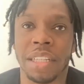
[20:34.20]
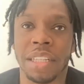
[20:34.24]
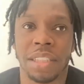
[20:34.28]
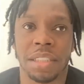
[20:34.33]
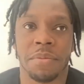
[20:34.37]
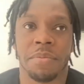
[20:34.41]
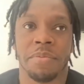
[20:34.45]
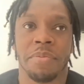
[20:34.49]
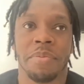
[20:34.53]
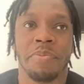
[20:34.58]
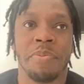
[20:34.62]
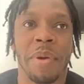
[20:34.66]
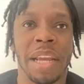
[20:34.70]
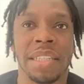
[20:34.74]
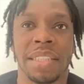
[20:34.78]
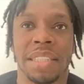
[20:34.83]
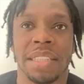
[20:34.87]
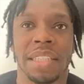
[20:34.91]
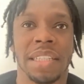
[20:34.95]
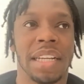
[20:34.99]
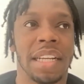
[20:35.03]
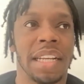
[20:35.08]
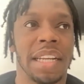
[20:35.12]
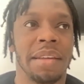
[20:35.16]
to
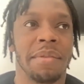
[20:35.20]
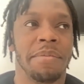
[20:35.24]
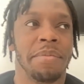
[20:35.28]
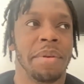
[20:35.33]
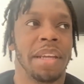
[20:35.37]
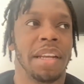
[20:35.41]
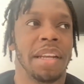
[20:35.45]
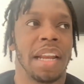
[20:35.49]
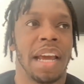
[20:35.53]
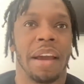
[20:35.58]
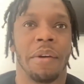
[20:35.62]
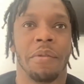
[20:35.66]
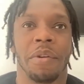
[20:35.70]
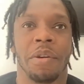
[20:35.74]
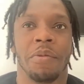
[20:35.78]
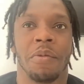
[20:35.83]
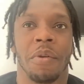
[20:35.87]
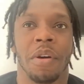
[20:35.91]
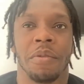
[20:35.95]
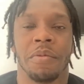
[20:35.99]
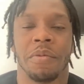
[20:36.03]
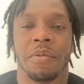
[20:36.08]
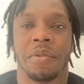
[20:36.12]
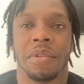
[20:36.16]
basically be like,
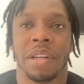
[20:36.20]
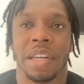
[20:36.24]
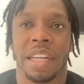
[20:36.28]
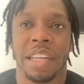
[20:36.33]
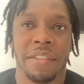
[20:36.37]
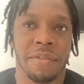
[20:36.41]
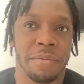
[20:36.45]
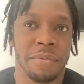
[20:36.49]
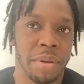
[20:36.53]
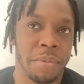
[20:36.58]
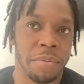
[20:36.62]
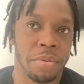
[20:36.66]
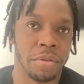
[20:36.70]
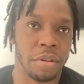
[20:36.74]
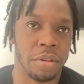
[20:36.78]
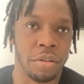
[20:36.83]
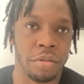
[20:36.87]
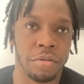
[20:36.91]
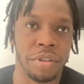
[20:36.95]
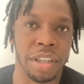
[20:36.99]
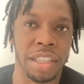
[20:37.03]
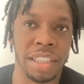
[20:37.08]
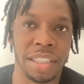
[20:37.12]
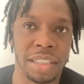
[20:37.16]
leave people no
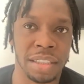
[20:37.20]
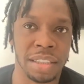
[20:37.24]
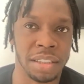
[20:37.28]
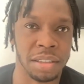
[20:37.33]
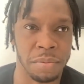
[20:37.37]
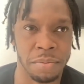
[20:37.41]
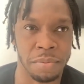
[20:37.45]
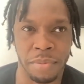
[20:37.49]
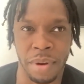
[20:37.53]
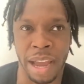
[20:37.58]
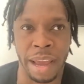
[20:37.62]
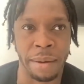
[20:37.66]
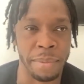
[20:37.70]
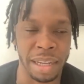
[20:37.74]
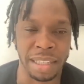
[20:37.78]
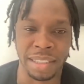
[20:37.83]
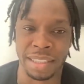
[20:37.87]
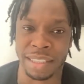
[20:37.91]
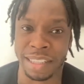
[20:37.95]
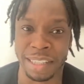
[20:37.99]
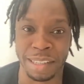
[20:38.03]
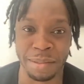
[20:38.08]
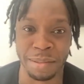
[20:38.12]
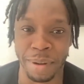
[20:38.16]
reason to buy
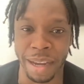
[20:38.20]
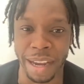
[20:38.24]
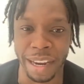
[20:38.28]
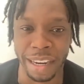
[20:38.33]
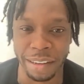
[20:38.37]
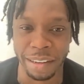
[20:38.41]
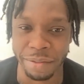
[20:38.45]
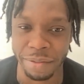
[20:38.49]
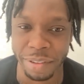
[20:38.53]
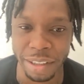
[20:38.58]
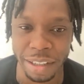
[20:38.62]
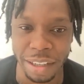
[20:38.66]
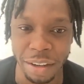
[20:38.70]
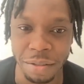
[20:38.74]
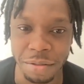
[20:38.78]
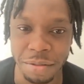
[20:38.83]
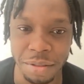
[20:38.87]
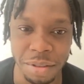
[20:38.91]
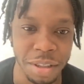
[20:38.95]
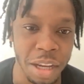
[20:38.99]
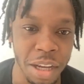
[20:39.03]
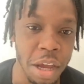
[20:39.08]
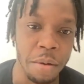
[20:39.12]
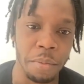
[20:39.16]
anything
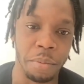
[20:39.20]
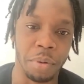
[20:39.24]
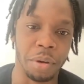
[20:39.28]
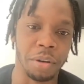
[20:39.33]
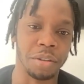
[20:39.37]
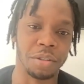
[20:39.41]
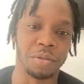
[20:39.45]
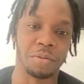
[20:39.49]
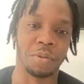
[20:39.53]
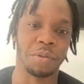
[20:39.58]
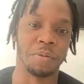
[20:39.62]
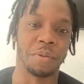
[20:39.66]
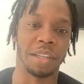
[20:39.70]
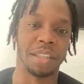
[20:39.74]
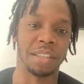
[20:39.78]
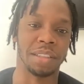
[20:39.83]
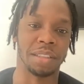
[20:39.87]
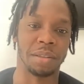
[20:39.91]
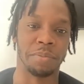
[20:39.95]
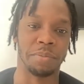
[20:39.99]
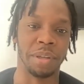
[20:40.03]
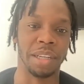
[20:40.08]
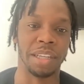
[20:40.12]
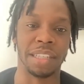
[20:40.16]
else, because we wanted
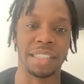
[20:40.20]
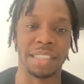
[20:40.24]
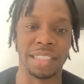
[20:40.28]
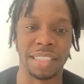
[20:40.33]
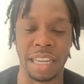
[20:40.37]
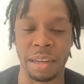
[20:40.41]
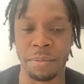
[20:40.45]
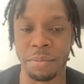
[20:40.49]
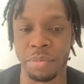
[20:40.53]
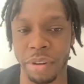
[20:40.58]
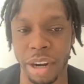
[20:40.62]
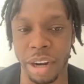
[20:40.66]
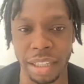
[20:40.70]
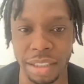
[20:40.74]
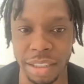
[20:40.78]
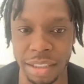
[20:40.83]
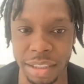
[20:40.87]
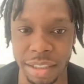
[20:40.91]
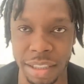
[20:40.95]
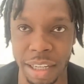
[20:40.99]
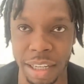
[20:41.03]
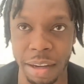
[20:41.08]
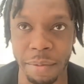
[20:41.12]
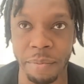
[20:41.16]
to be the same price
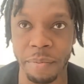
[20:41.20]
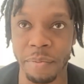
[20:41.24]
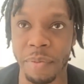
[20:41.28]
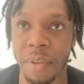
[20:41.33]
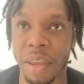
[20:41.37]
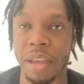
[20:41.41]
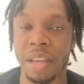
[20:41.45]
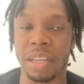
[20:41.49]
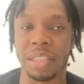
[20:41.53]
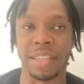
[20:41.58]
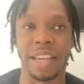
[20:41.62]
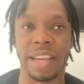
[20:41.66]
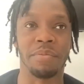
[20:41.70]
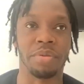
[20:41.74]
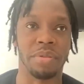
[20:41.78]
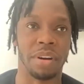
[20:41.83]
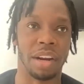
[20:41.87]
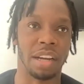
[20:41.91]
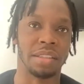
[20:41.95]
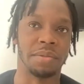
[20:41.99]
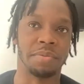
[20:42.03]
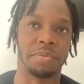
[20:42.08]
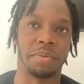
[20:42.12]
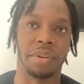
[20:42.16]
as them, same
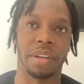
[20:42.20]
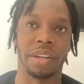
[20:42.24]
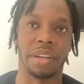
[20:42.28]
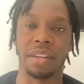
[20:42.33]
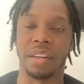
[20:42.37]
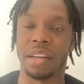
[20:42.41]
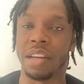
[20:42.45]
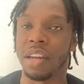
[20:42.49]
price point.